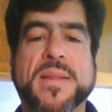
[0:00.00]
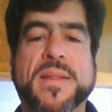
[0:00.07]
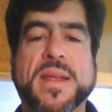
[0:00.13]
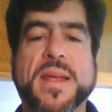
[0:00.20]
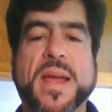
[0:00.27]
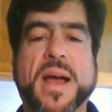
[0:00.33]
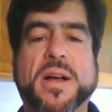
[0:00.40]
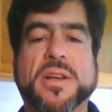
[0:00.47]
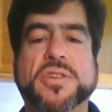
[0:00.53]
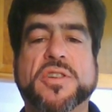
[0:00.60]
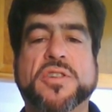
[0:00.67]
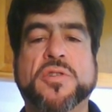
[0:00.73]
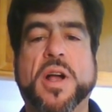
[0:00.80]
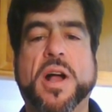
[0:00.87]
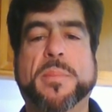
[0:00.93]
the house
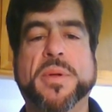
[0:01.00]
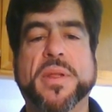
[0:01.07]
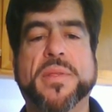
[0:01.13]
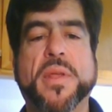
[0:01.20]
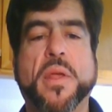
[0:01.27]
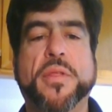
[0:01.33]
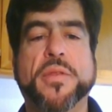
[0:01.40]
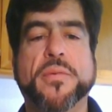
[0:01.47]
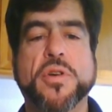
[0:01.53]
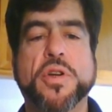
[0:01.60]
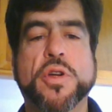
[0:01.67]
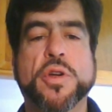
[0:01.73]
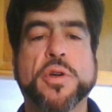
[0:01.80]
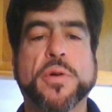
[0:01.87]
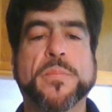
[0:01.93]
droppeth
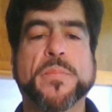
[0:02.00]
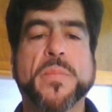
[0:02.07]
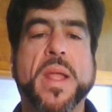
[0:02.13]
through.